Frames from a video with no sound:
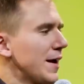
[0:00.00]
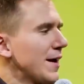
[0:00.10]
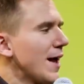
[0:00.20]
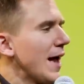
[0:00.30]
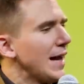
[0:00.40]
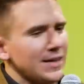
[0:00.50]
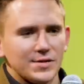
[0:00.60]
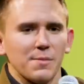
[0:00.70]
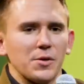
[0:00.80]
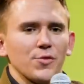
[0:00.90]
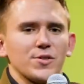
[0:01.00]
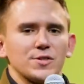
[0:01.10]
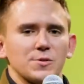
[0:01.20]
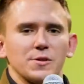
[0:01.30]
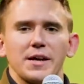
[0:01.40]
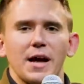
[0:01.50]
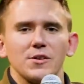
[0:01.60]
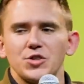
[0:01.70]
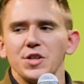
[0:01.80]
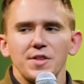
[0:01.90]
Like, anytime my girlfriend sends me,
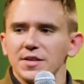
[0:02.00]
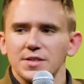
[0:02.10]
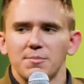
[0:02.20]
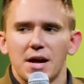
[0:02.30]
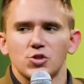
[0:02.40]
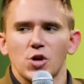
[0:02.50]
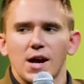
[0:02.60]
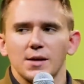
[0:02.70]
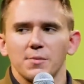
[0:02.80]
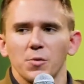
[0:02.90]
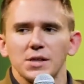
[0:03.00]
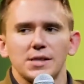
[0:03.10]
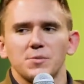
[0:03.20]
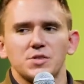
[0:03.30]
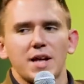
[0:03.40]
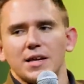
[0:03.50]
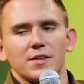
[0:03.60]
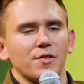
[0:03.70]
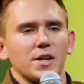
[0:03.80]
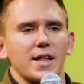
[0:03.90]
like, she thinks I'm not trying, but really I'm
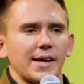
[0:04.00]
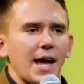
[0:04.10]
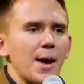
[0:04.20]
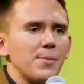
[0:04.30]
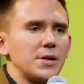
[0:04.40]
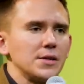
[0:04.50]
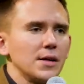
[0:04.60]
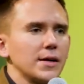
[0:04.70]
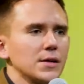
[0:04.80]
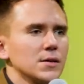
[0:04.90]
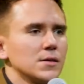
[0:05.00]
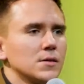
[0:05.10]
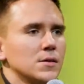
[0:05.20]
standing in front of that cabinet like...